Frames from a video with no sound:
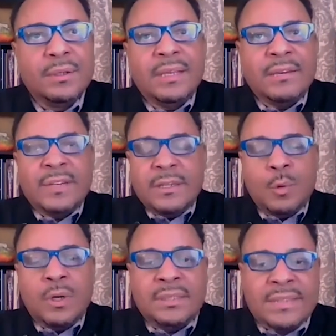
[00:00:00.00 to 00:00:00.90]
give
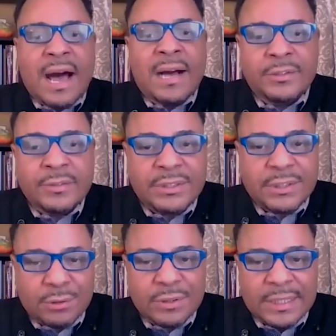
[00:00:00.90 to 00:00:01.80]
anyone a doctorate
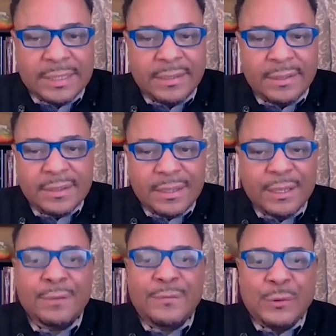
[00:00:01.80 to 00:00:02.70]
degree
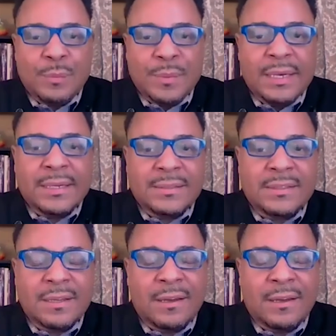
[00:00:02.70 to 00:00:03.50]
in a few minutes,